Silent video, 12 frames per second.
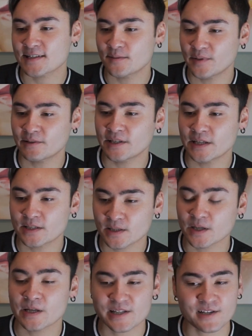the ability
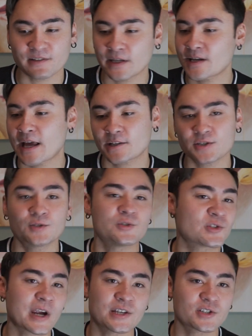to instantly connect two
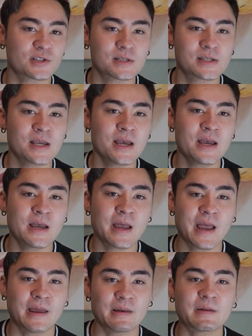strangers
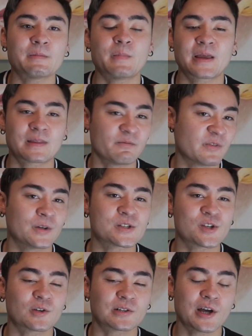and make them feel
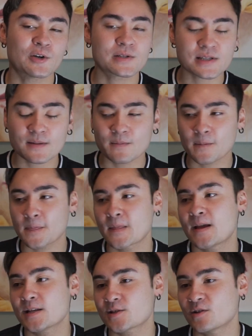so close.
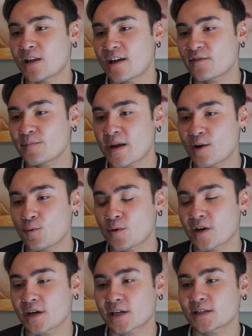So a lot of my
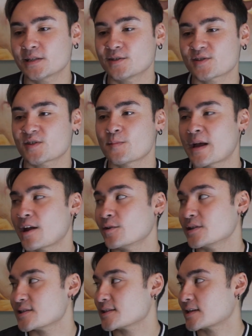work deals with my
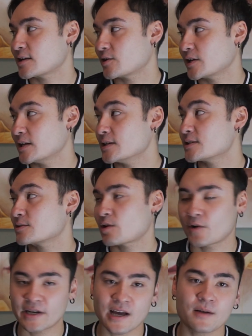own insecurities
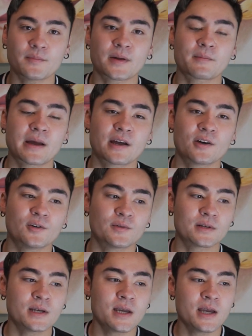growing up and my
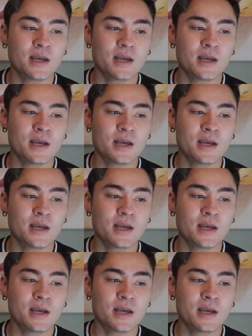own,